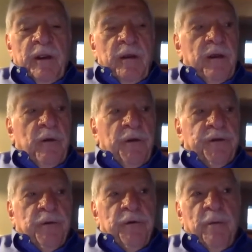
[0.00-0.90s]
It
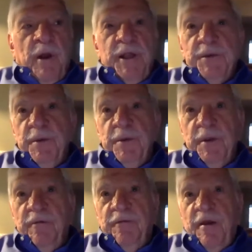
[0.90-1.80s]
also reminds me
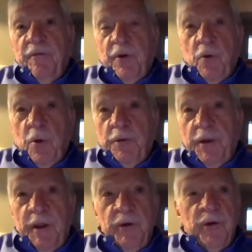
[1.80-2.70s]
of a favorite
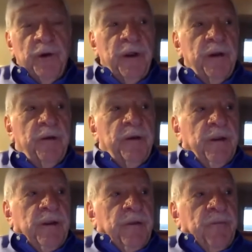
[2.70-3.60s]
quotation, and
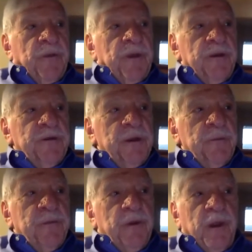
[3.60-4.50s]
it's
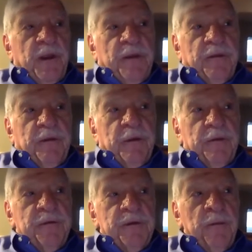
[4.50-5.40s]
something like that
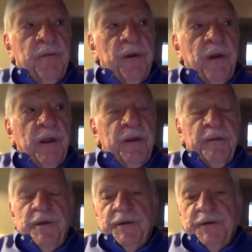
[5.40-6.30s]
goes something like
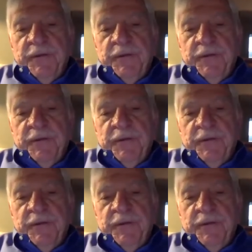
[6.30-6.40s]
this